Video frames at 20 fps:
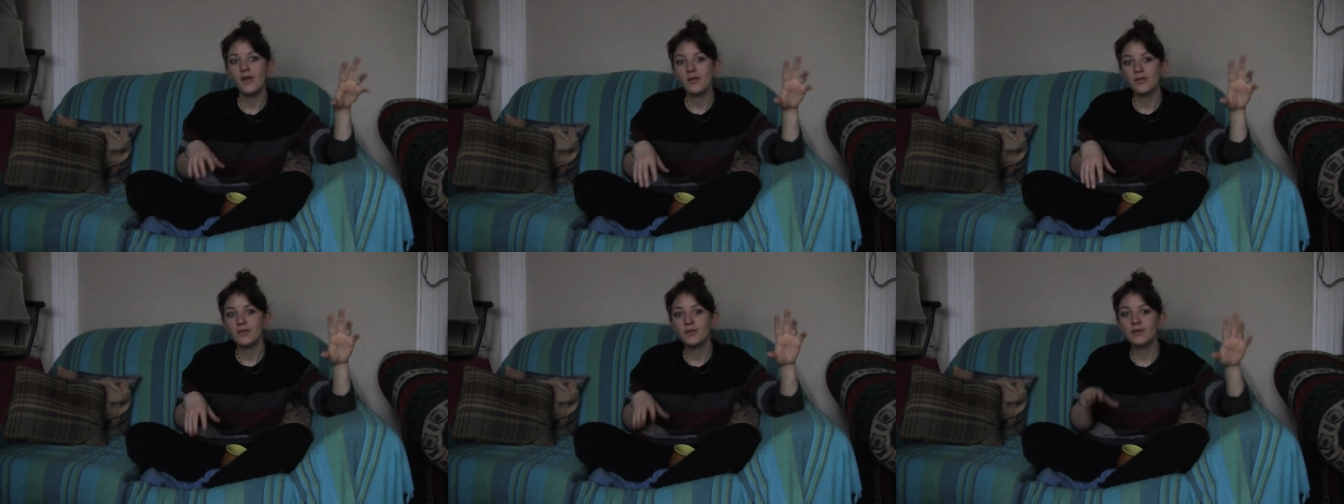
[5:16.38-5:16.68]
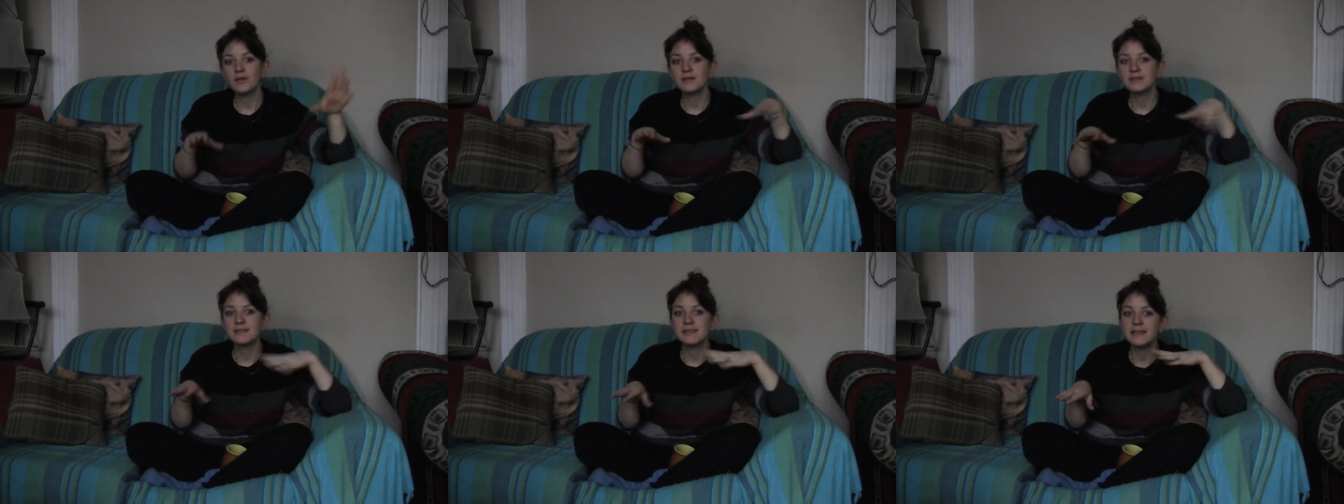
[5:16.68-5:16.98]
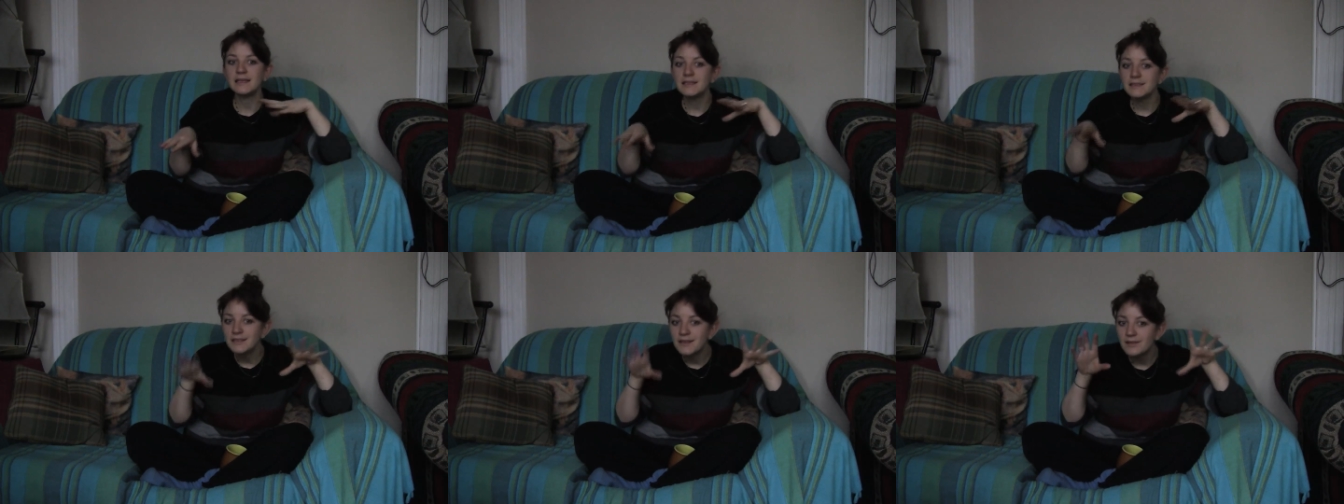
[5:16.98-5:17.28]
you can
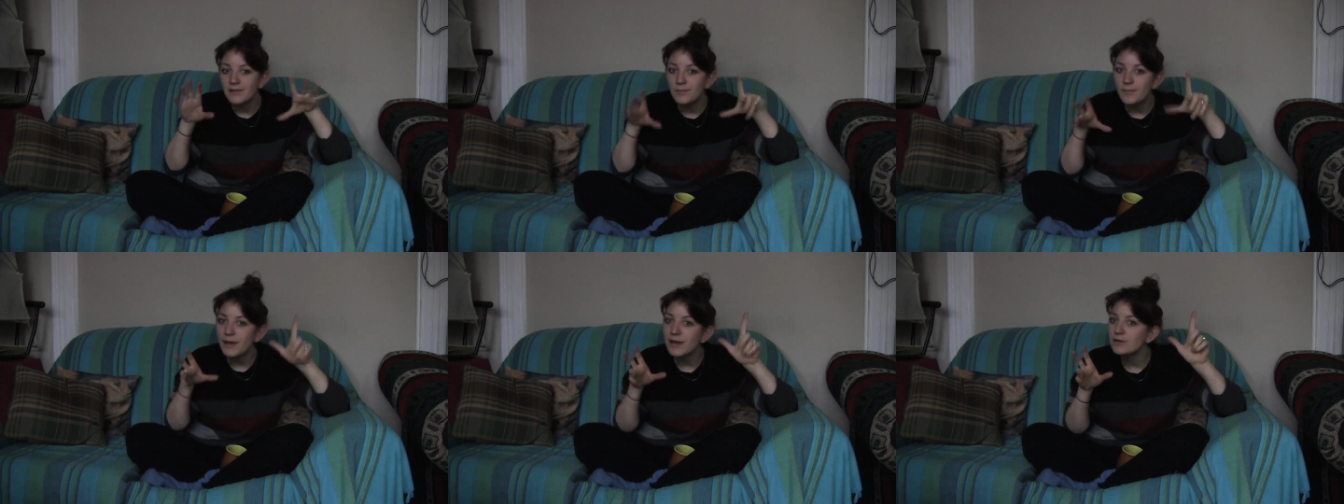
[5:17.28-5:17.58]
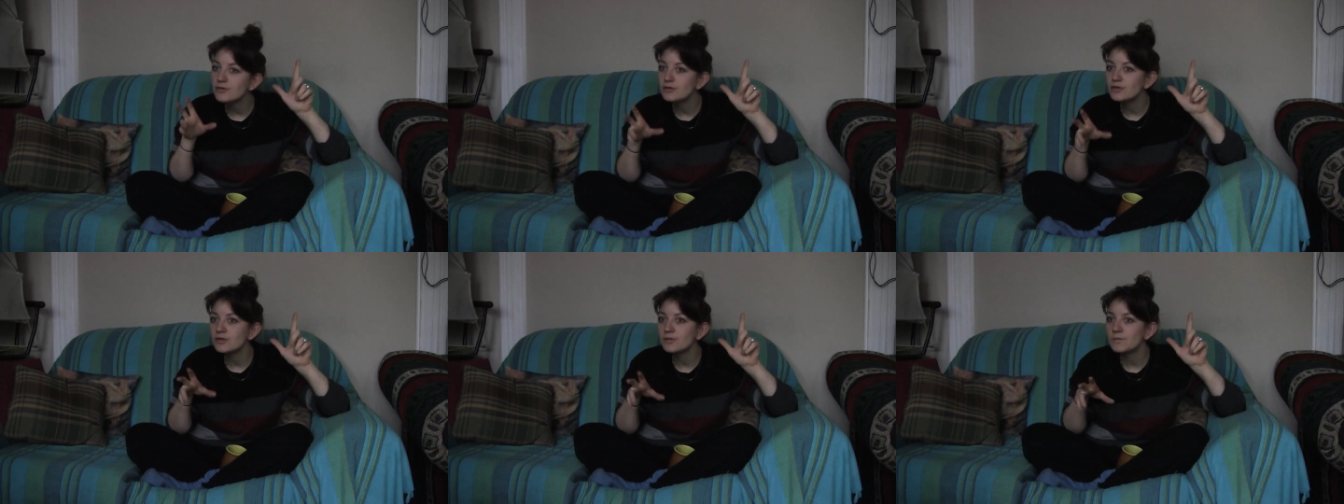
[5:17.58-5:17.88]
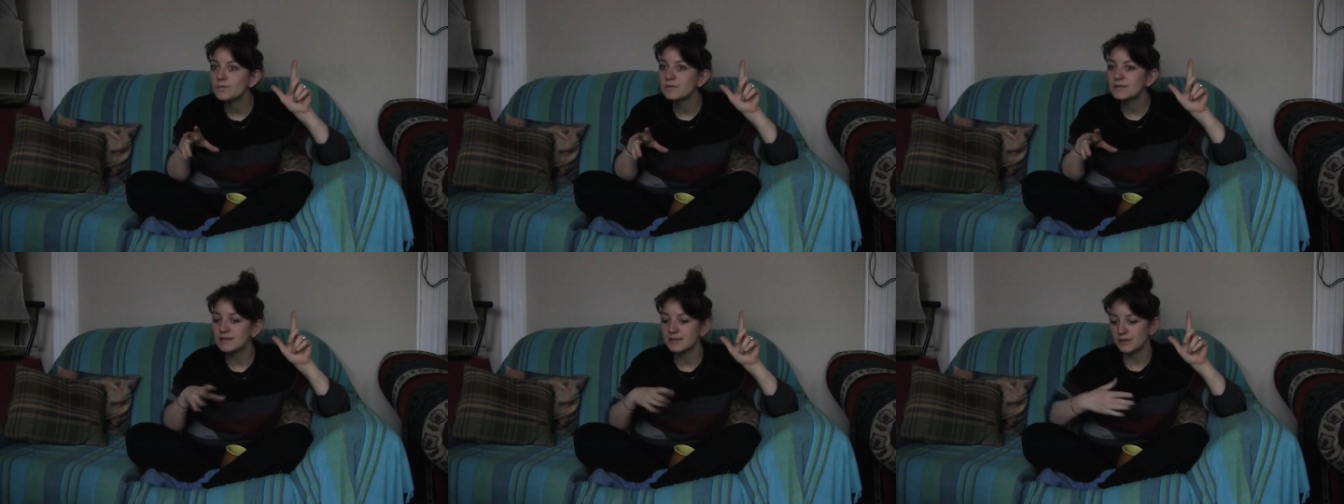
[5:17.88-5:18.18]
see into the
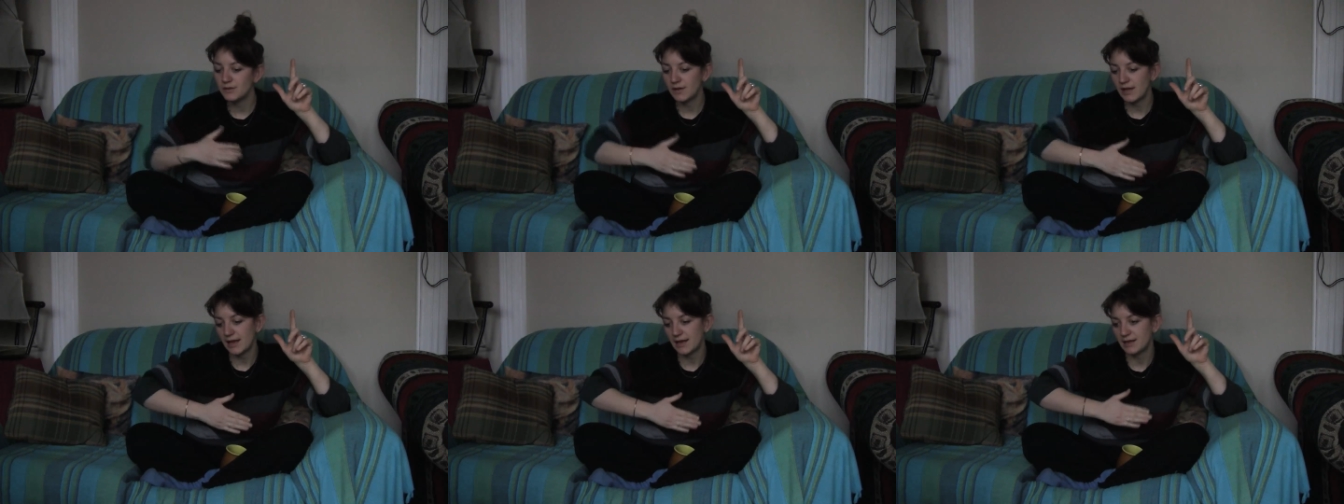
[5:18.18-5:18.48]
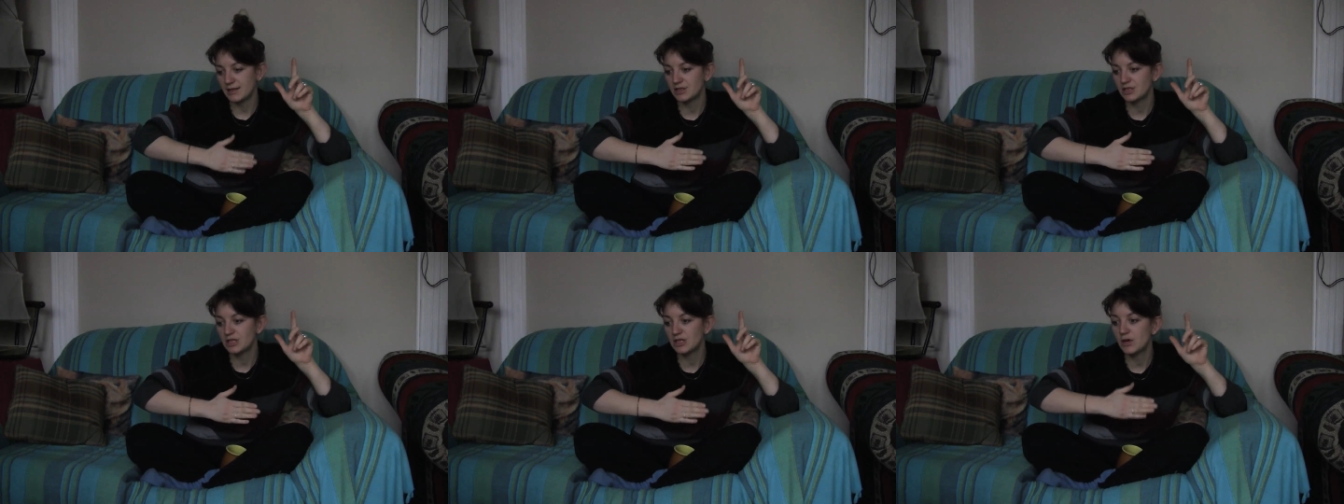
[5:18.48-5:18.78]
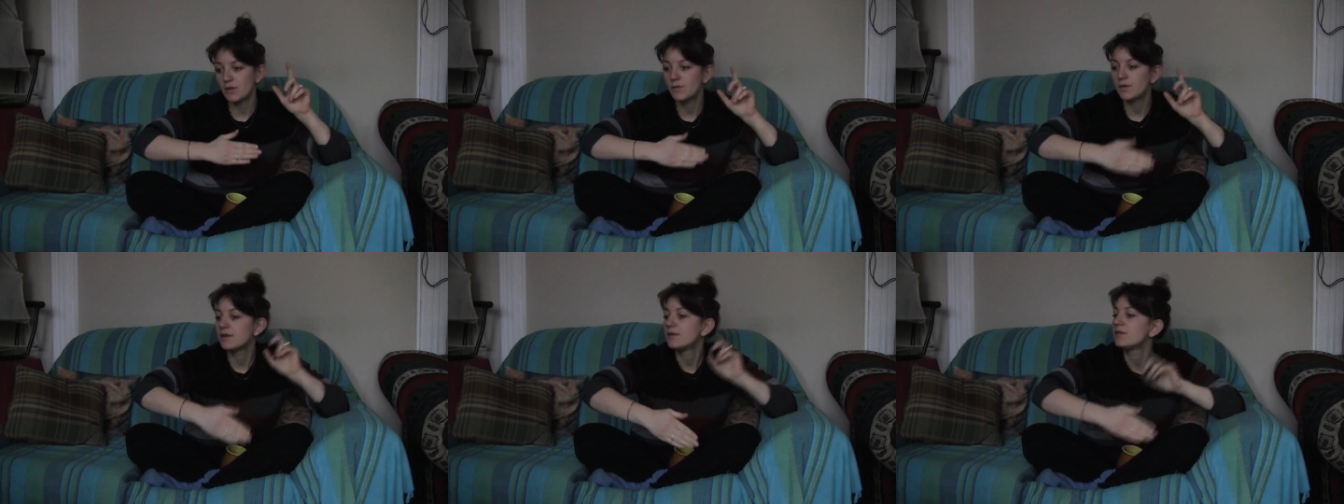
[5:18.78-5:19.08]
bedrooms where you can actually
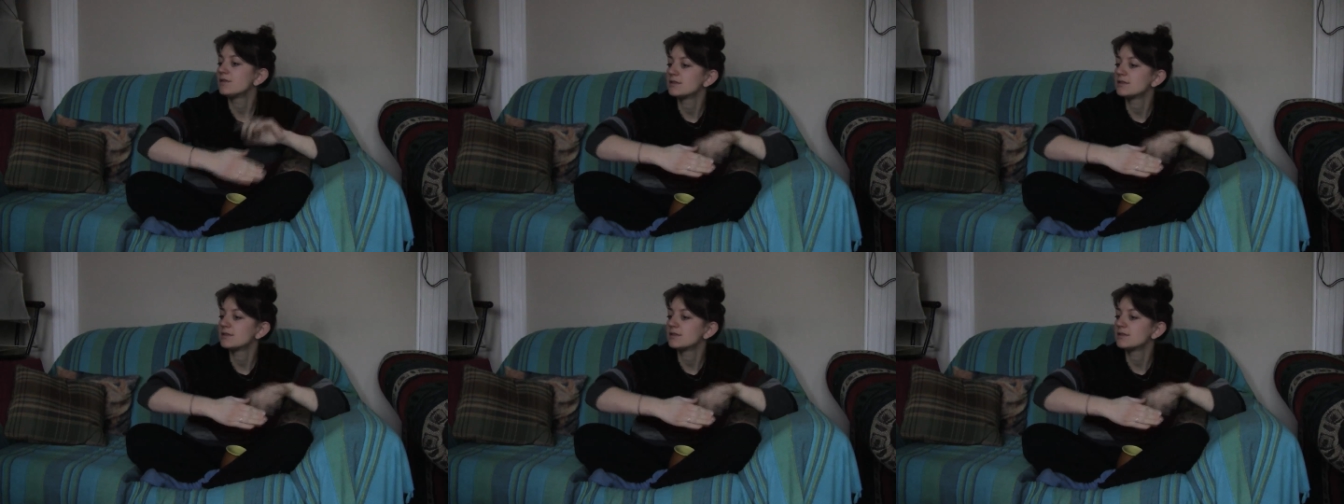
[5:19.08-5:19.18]
go in.